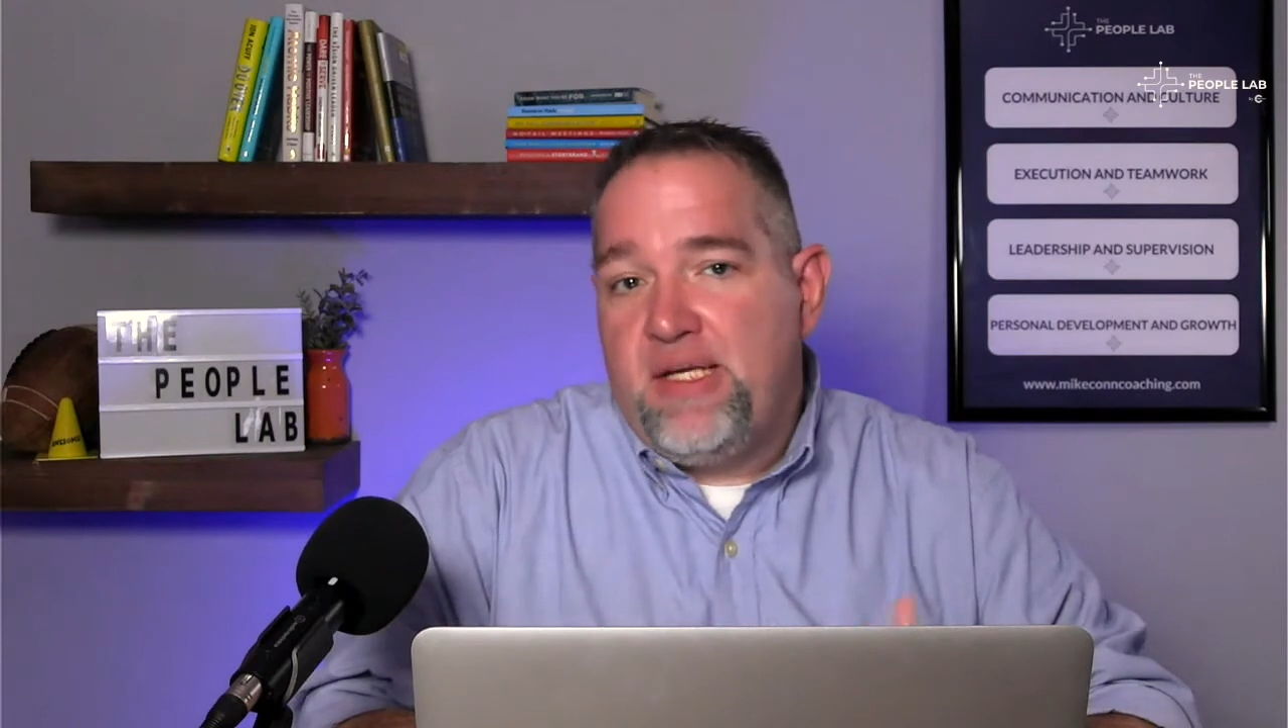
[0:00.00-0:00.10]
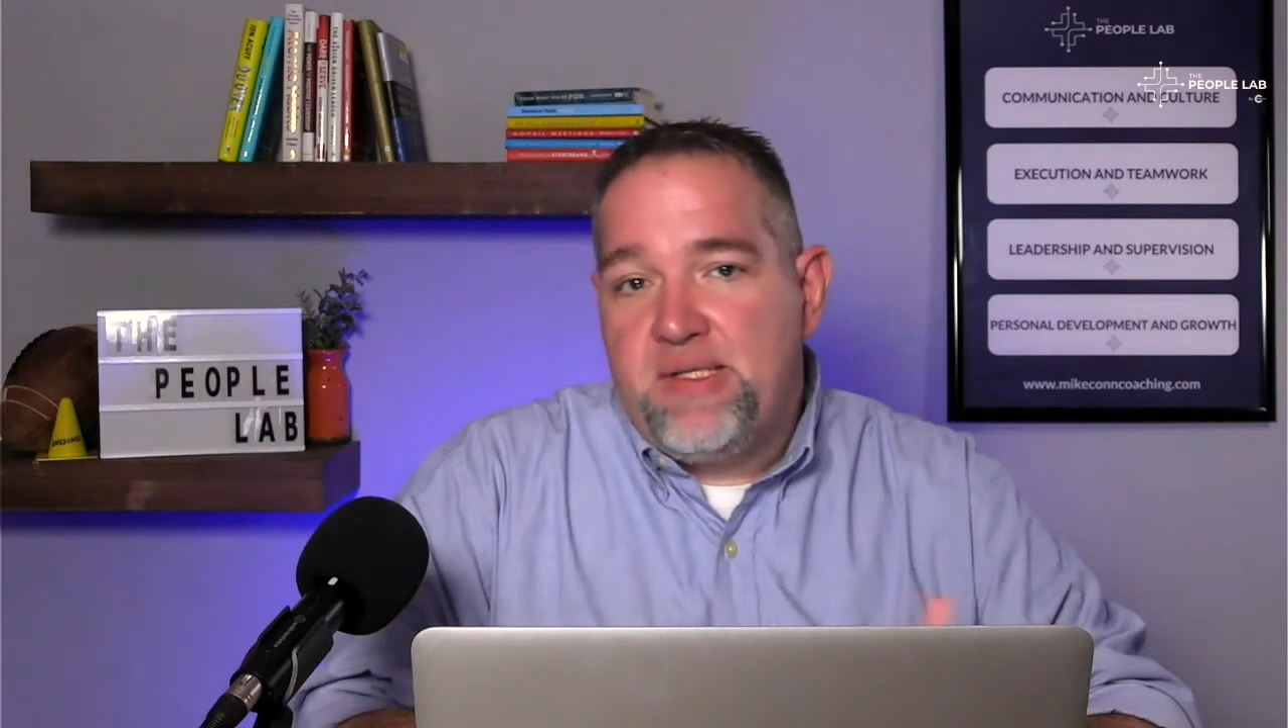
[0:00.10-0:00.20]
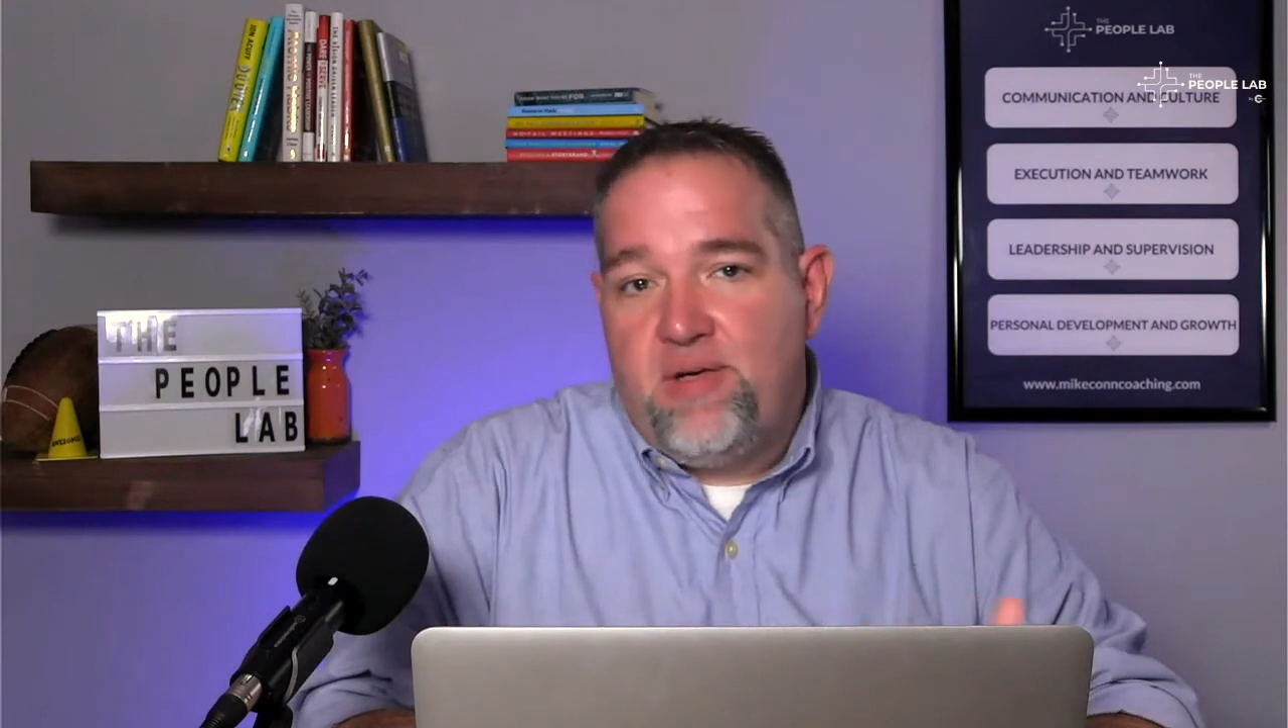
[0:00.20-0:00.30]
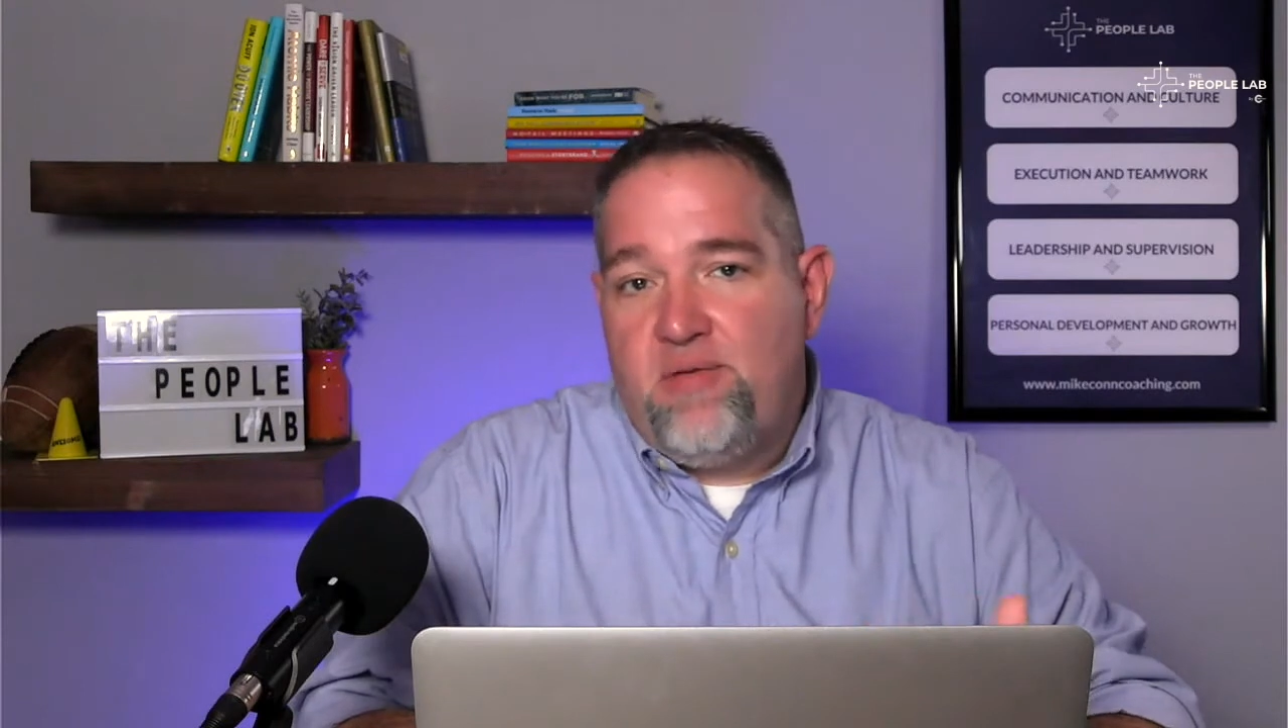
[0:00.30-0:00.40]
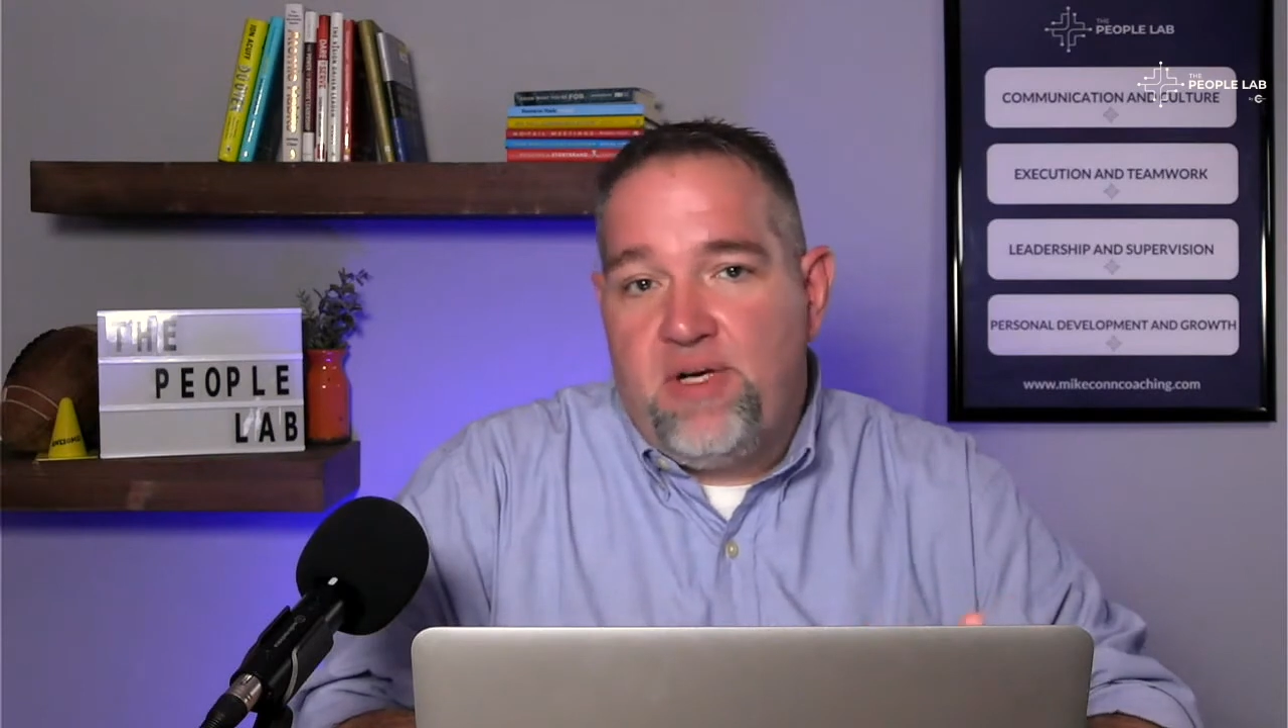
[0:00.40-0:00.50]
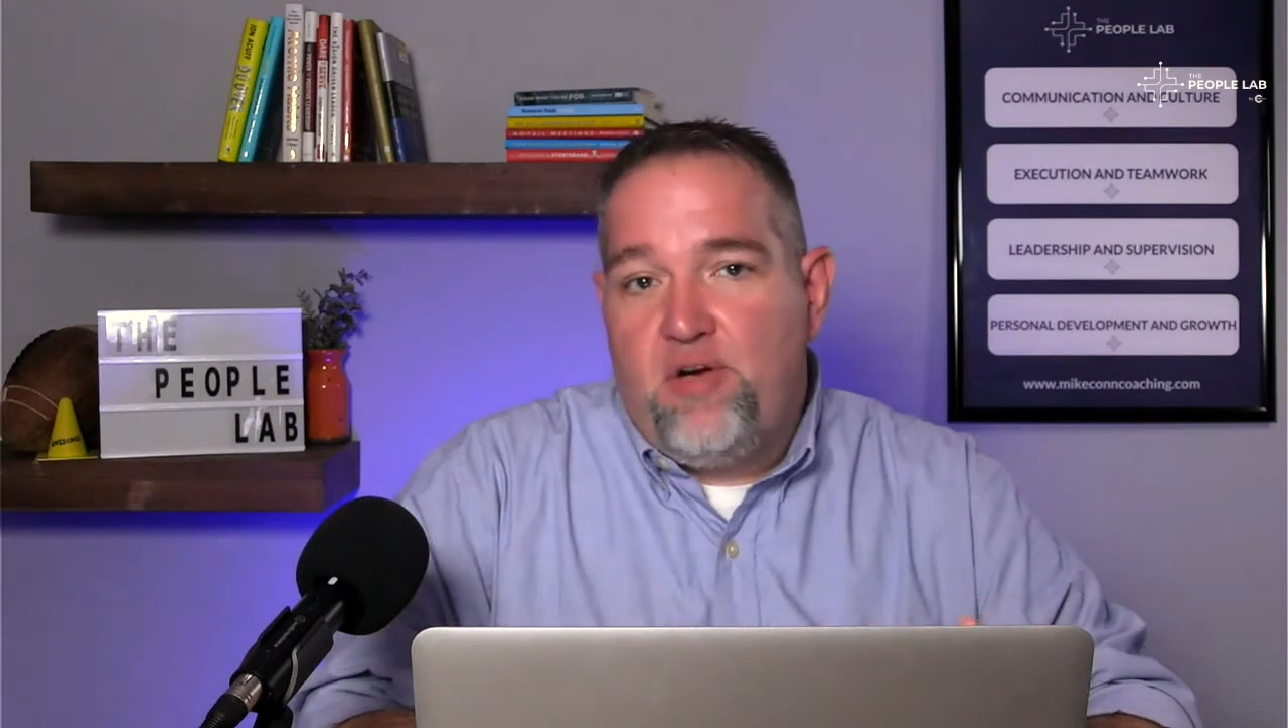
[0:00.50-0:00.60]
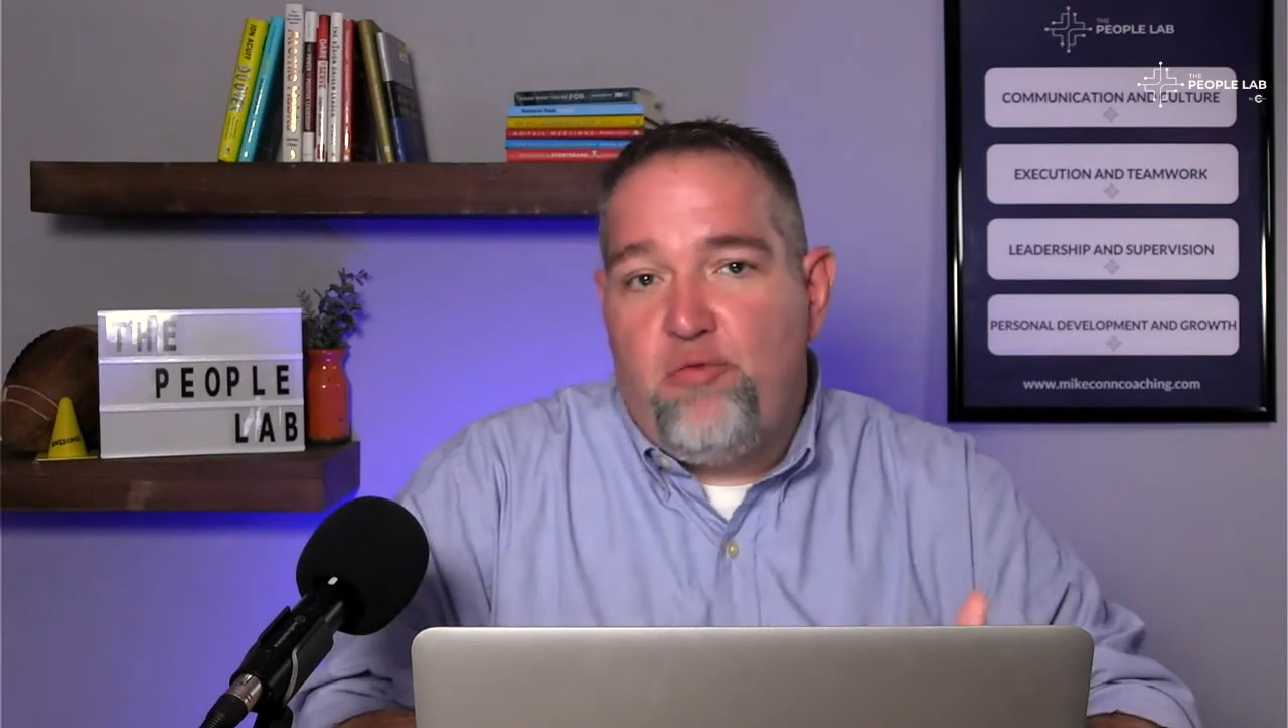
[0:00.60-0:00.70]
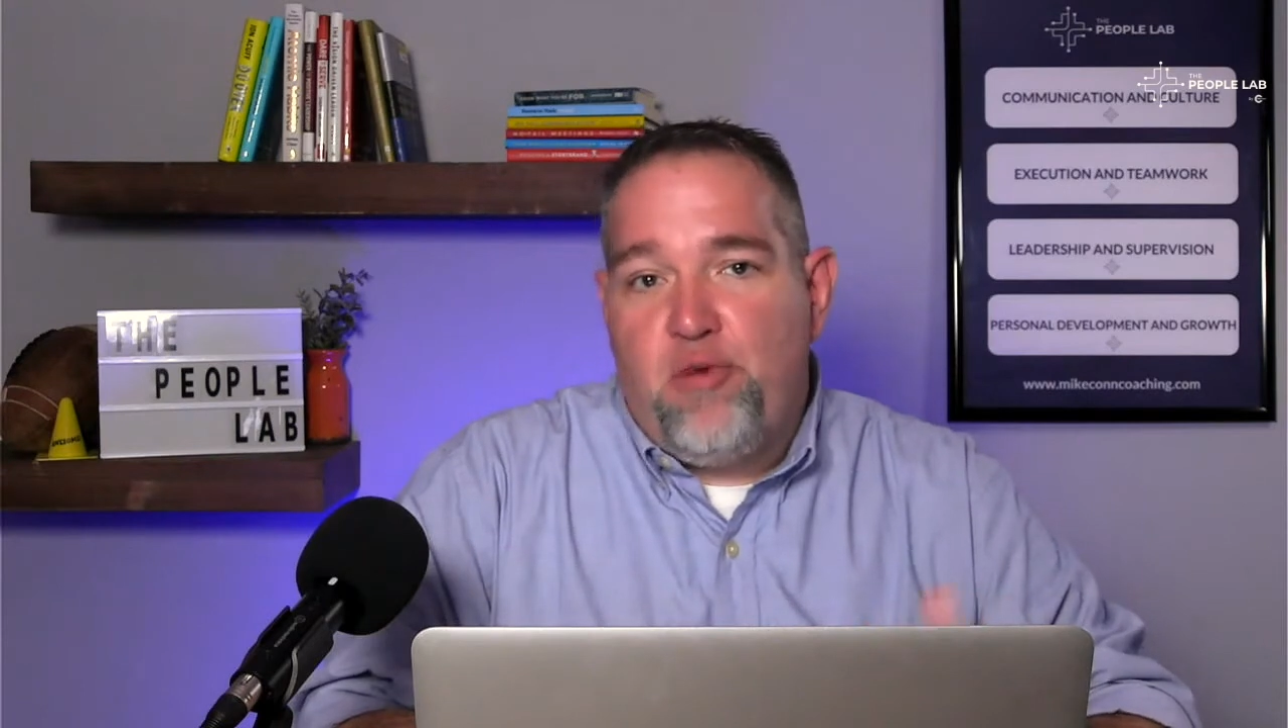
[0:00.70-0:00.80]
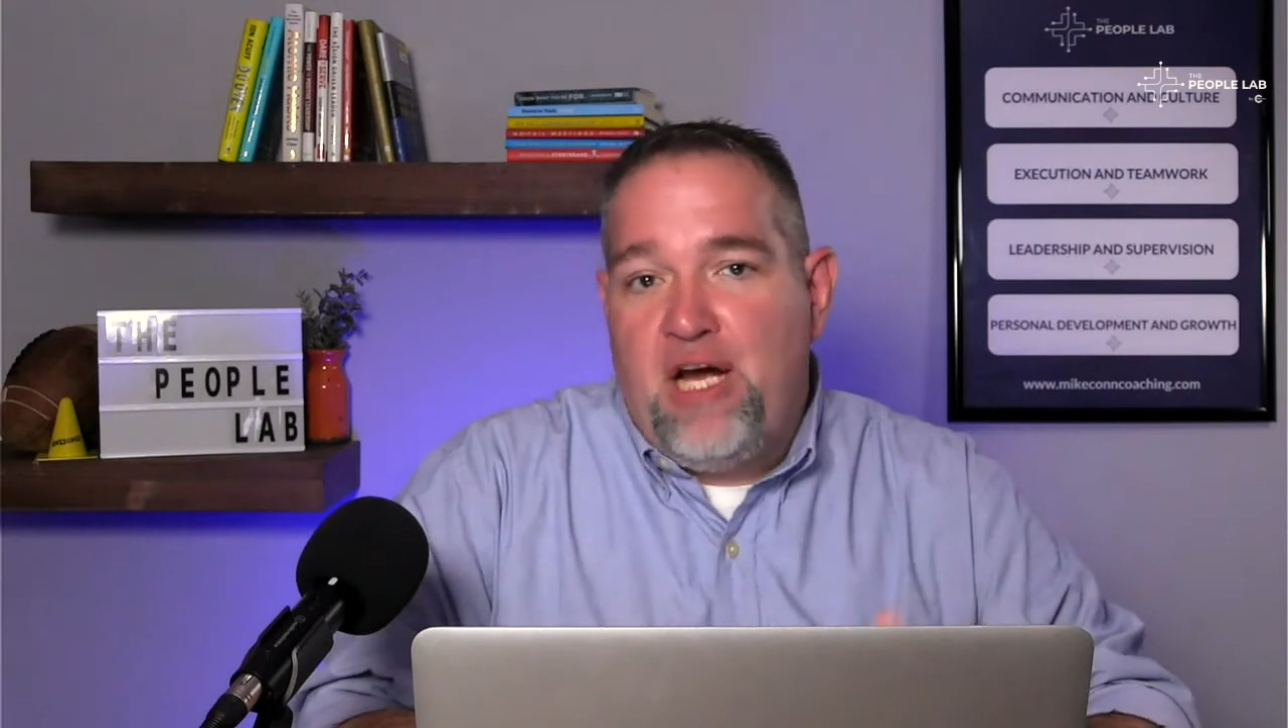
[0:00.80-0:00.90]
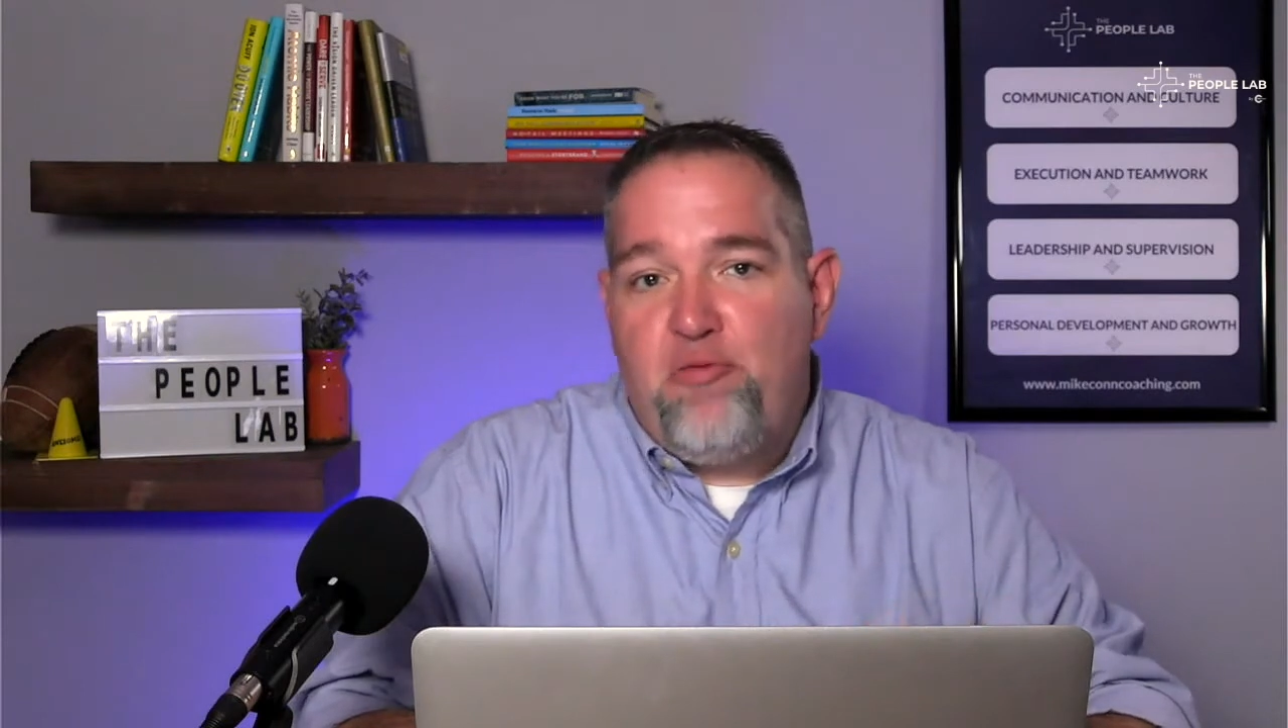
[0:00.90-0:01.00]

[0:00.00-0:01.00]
don't go buy a